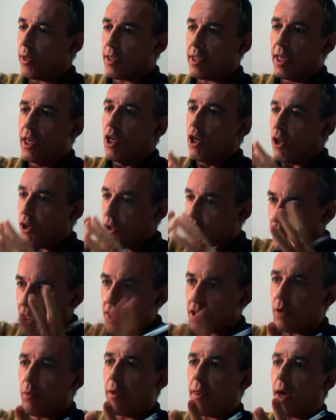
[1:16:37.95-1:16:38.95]
So it's
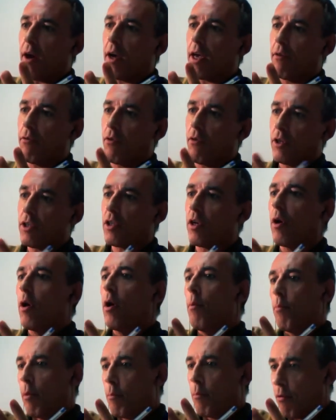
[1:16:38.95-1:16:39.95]
consistent with Alkire
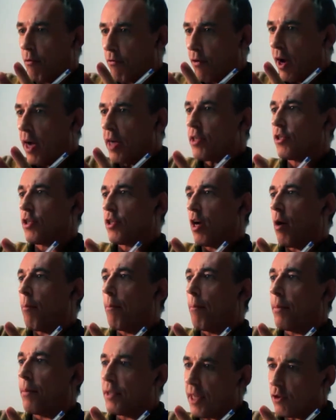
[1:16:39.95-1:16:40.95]
Foster but provides
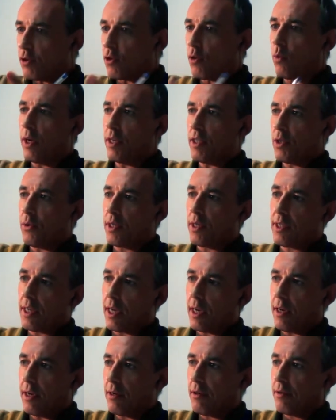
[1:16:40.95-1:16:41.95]
some potential ways to
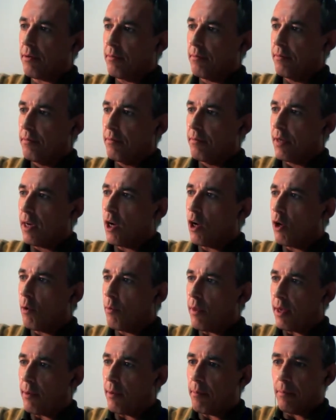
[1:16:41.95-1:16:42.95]
extend it. I
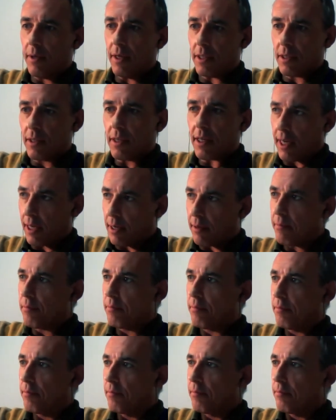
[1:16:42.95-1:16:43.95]
hope that is
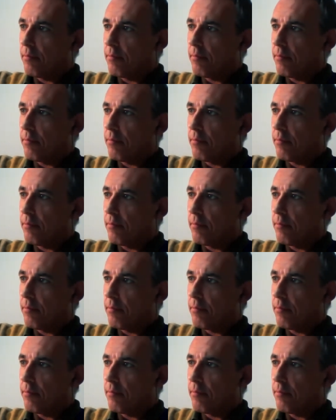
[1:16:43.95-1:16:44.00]
clear